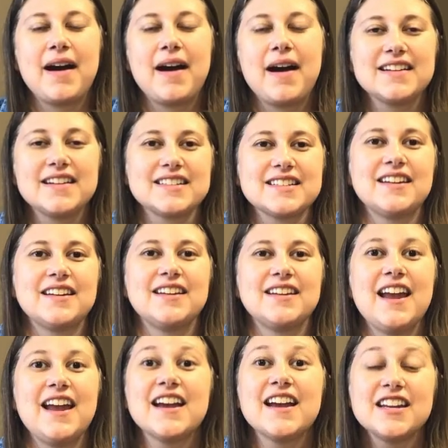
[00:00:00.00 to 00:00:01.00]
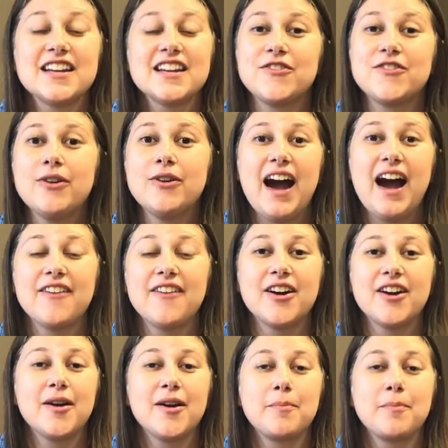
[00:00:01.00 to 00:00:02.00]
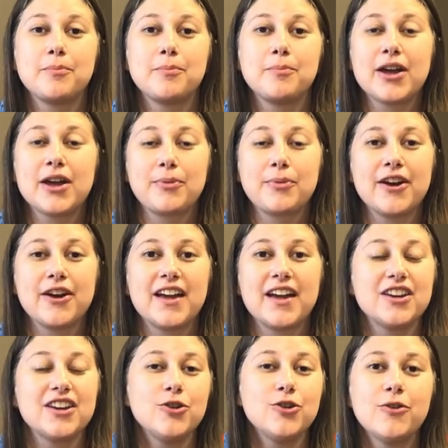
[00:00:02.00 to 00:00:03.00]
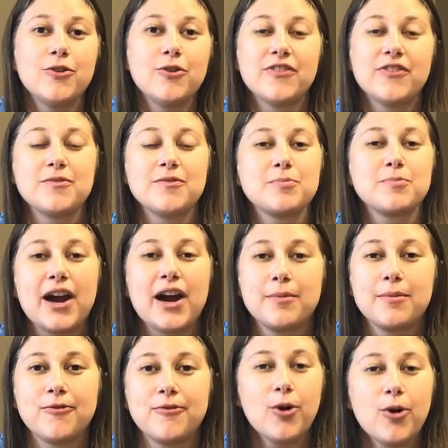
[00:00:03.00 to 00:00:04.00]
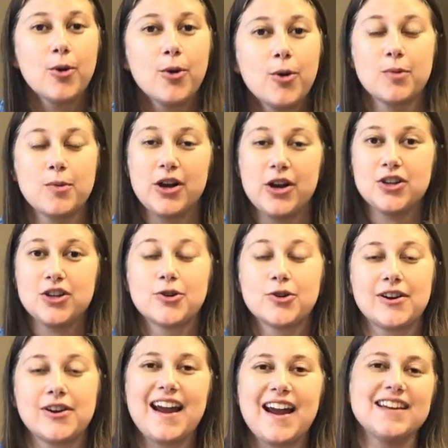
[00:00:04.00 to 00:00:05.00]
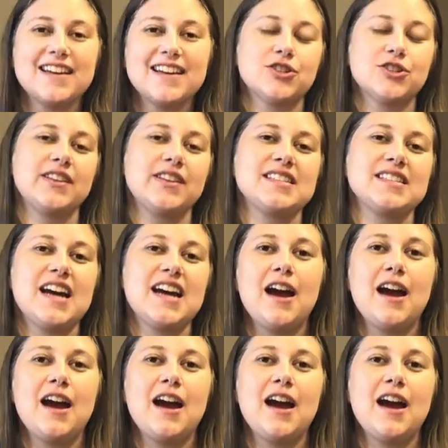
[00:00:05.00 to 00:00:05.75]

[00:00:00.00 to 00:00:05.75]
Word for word: Might and if you have a breath prayer that you've prayed before or one you create during this